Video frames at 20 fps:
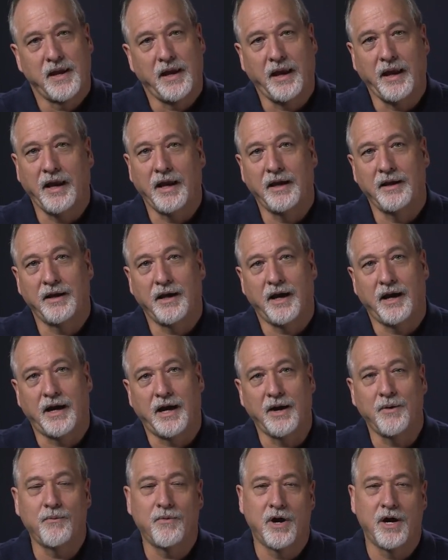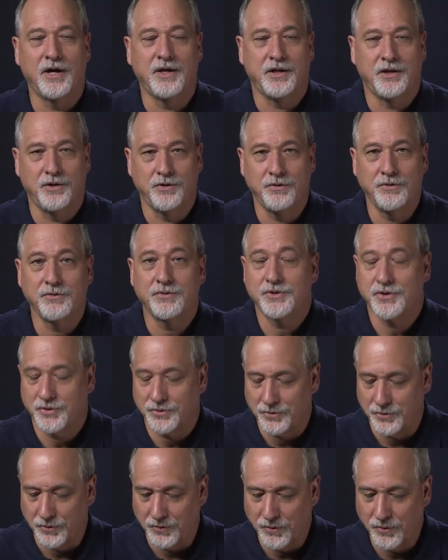and I want you
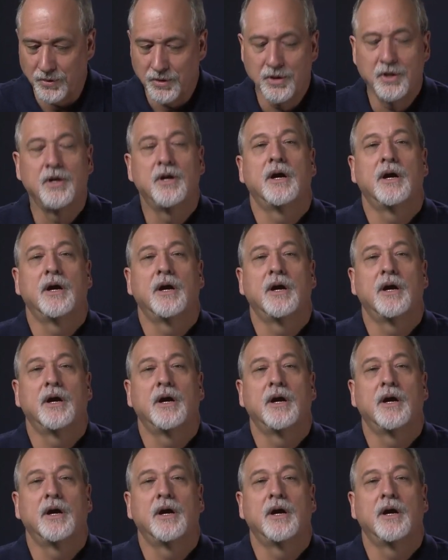to